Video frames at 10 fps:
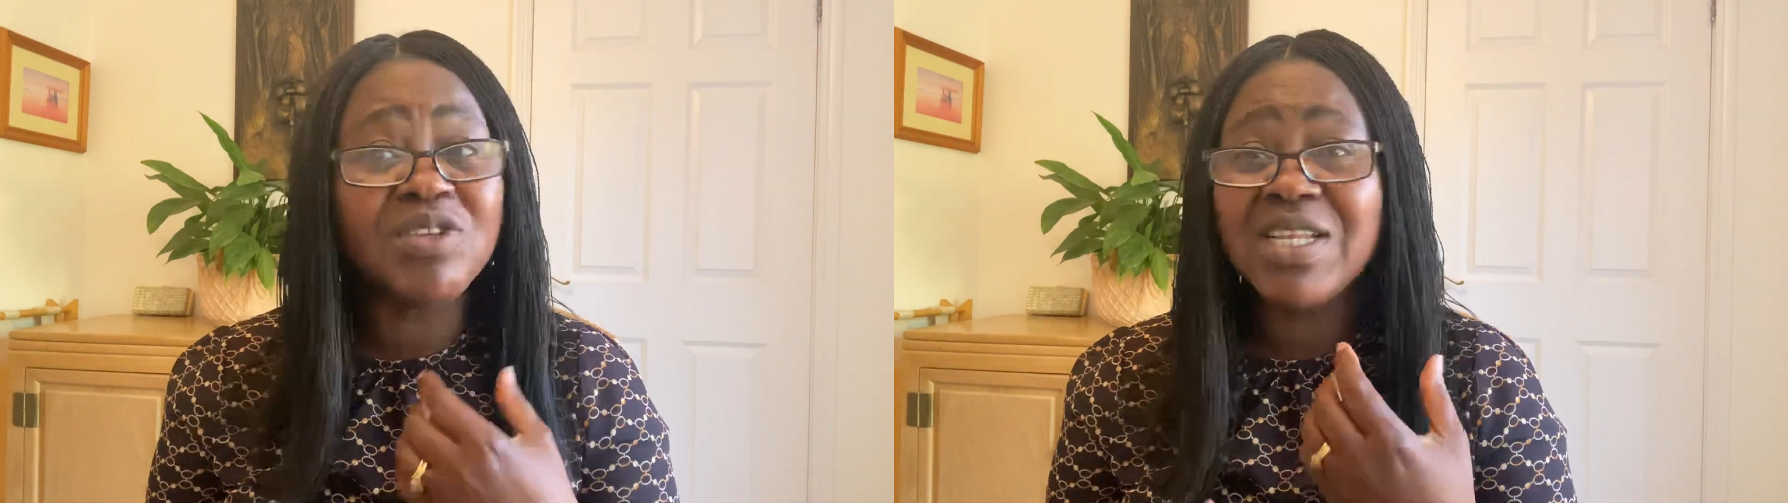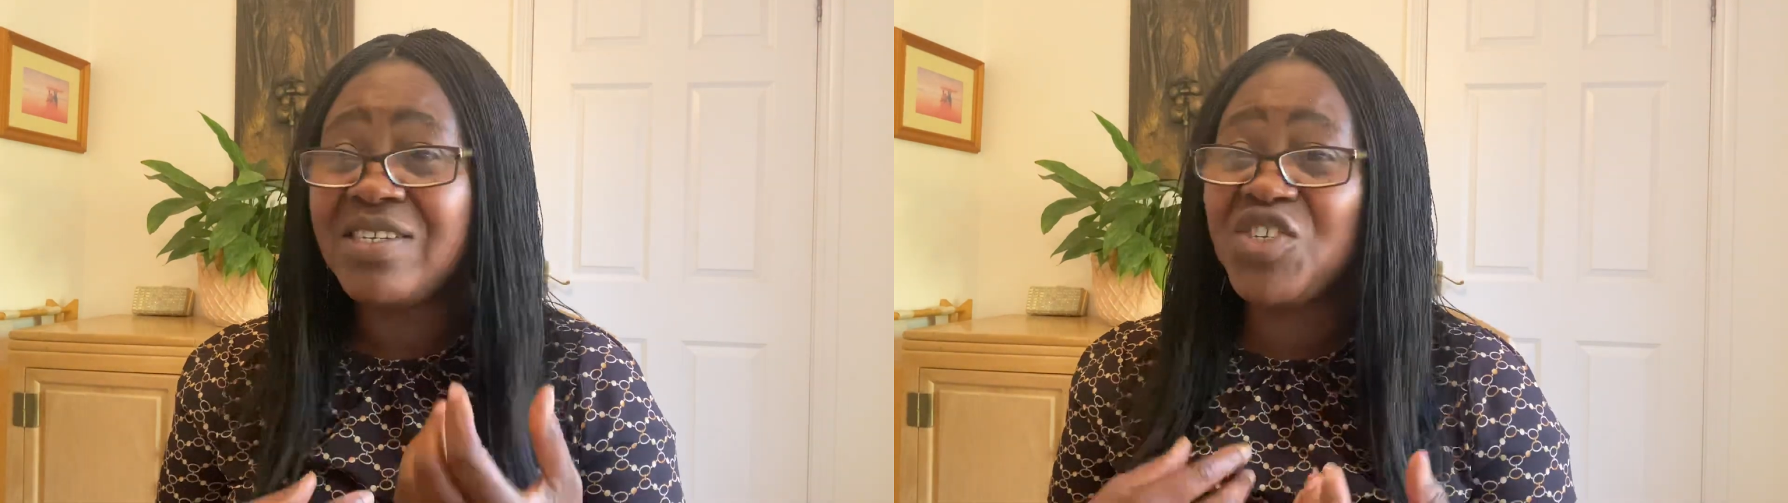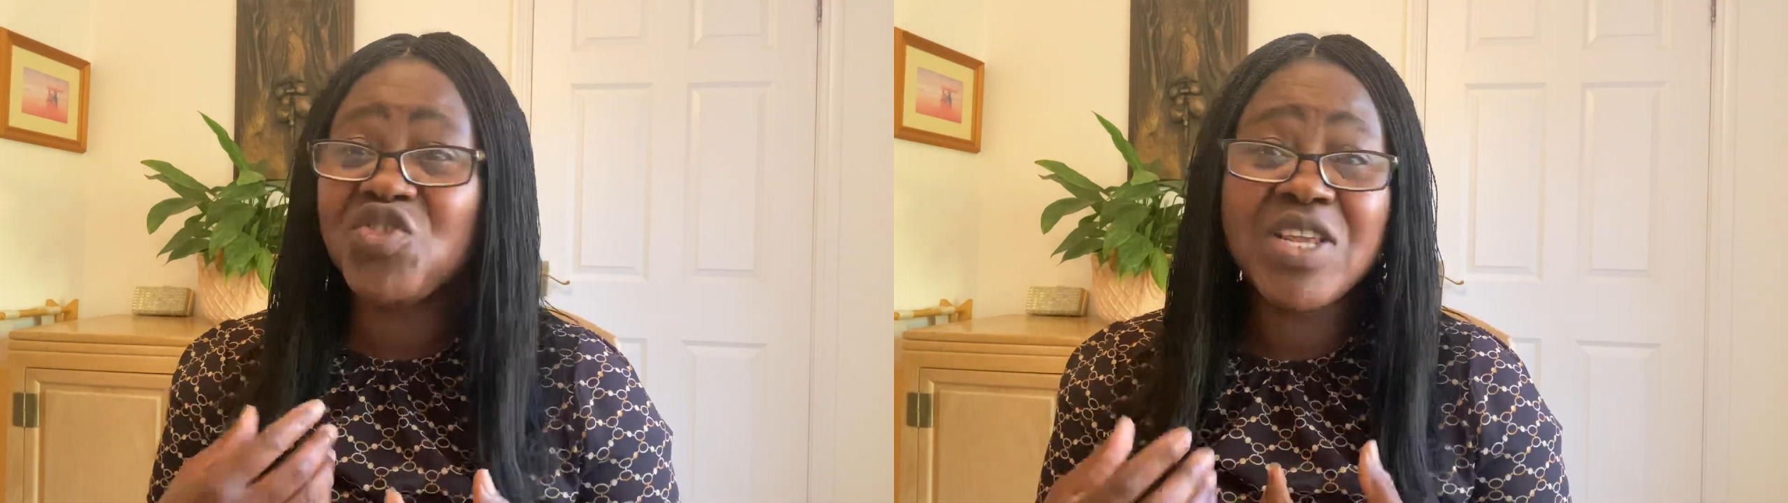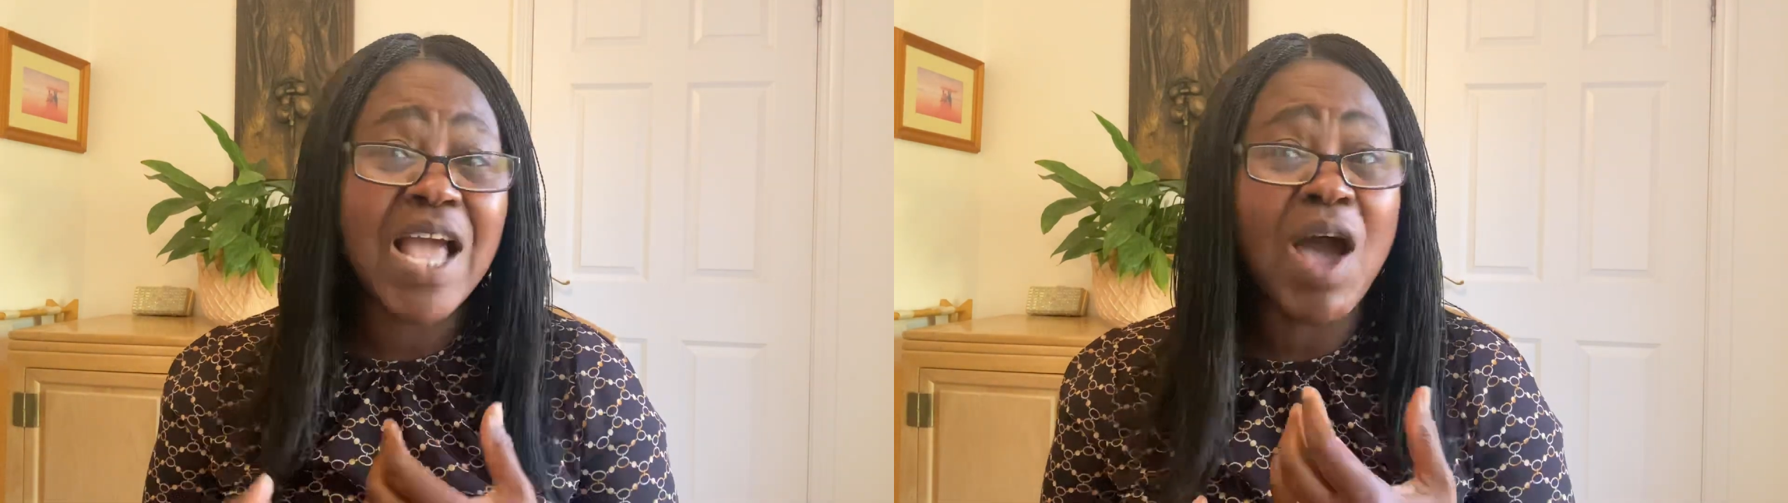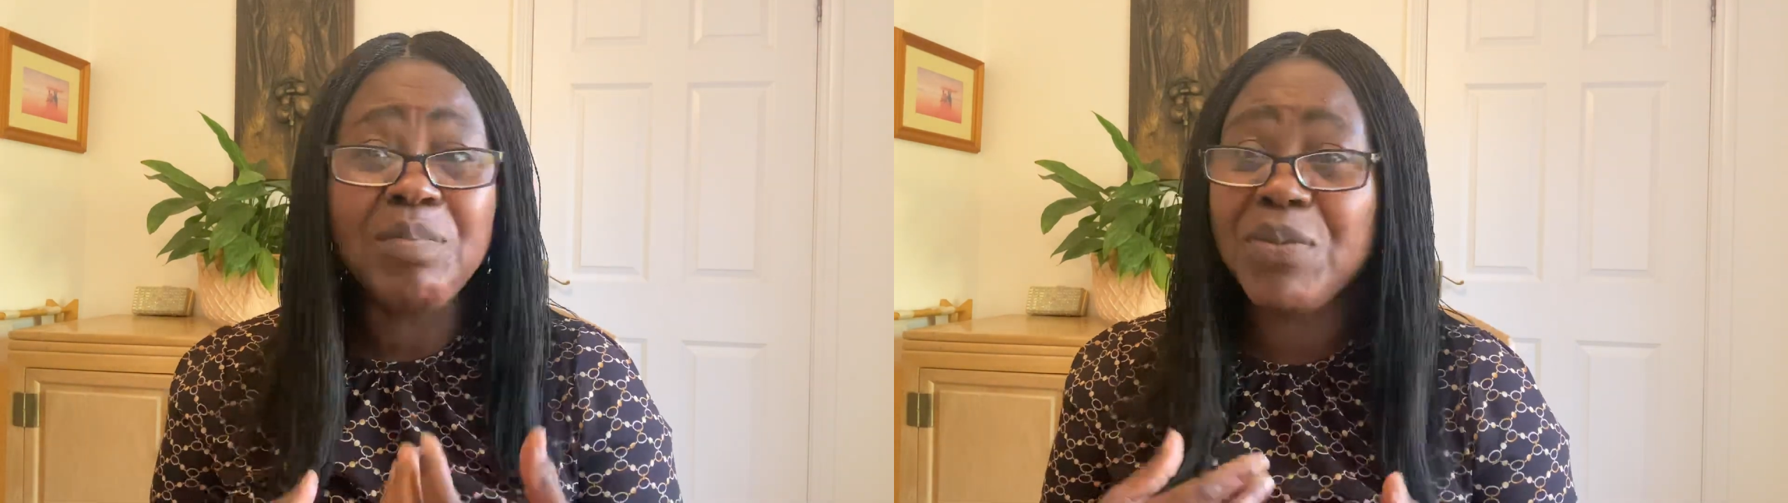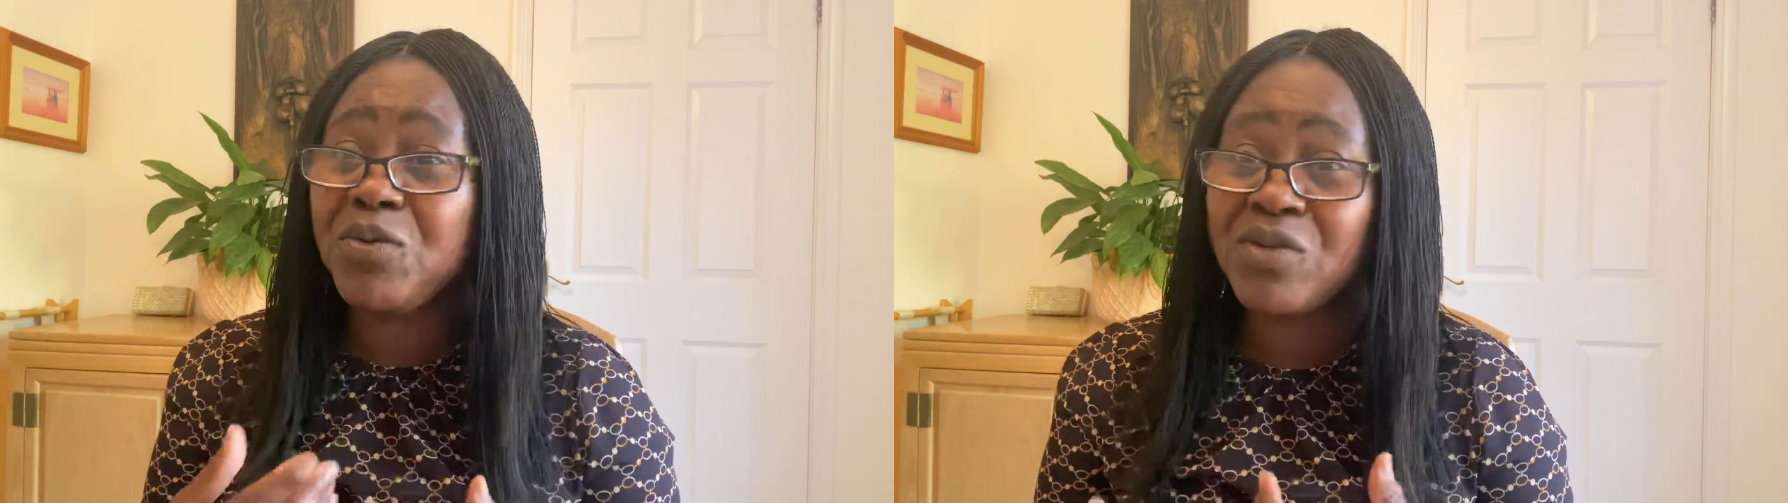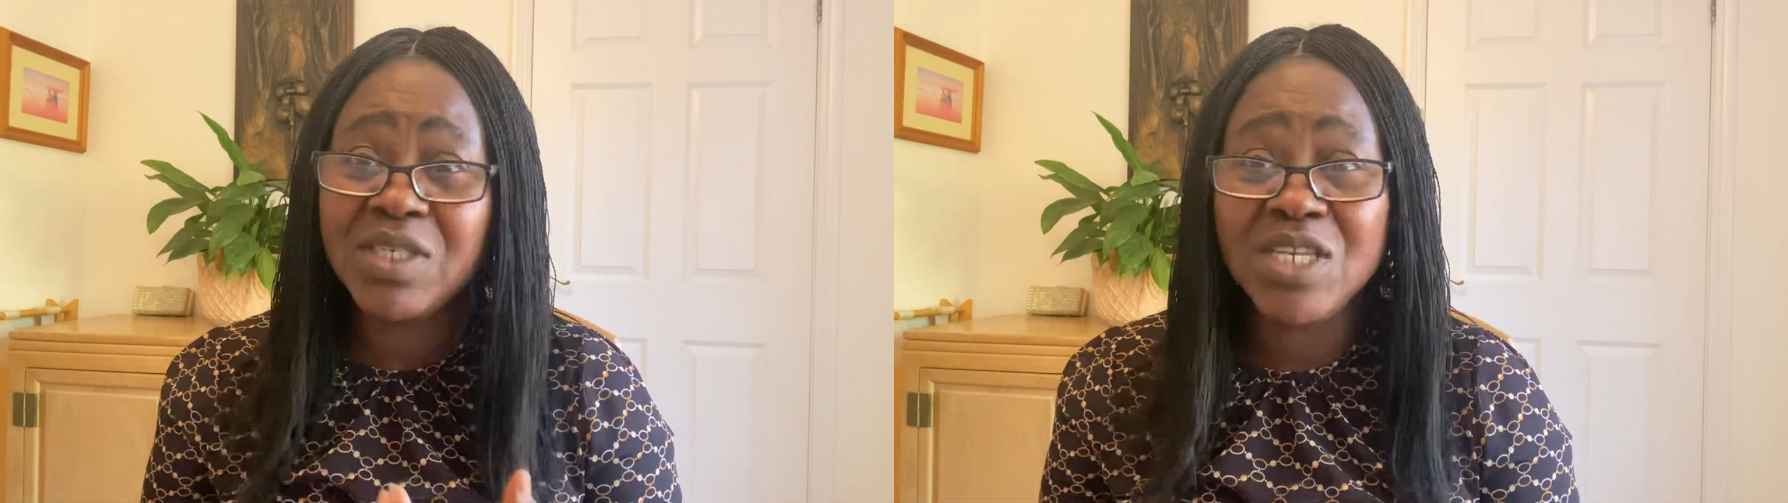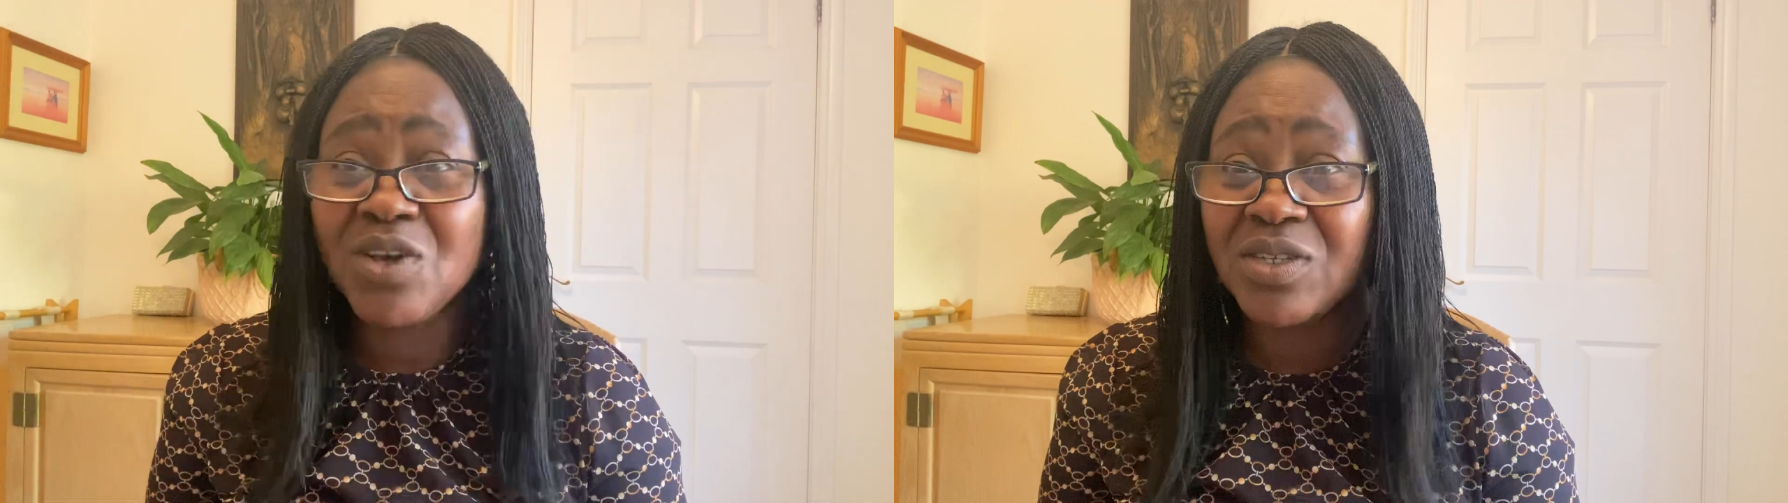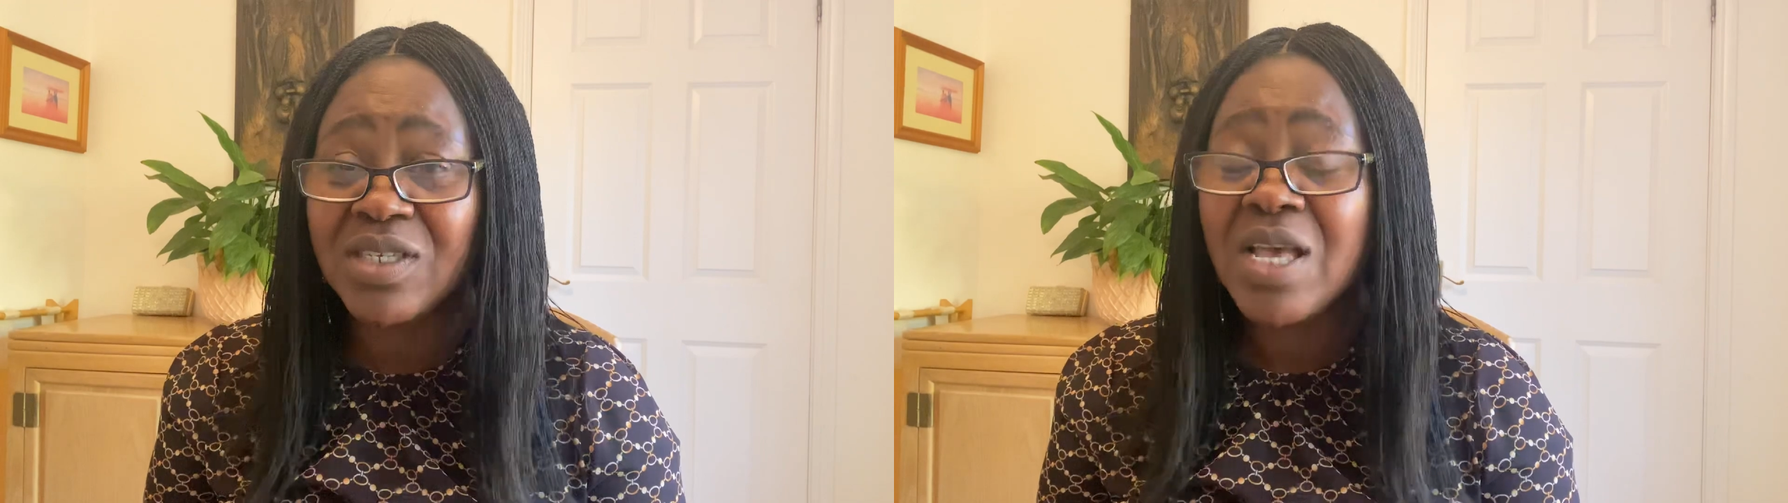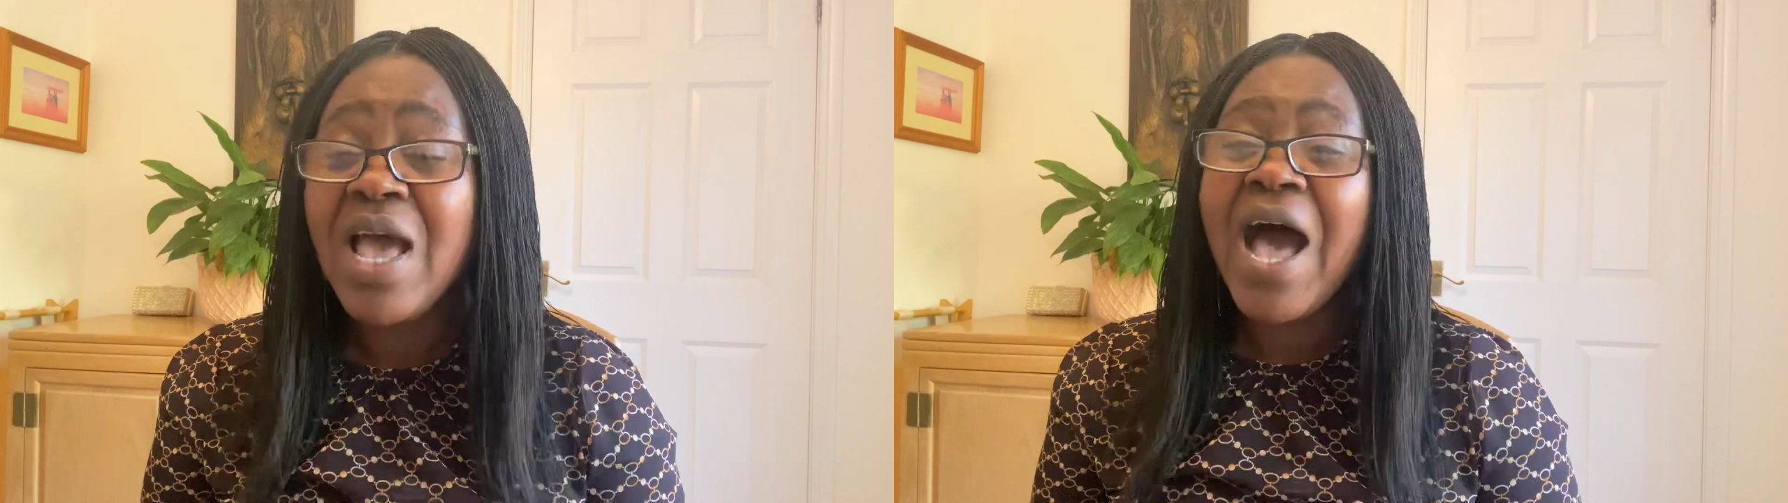not necessarily how people see us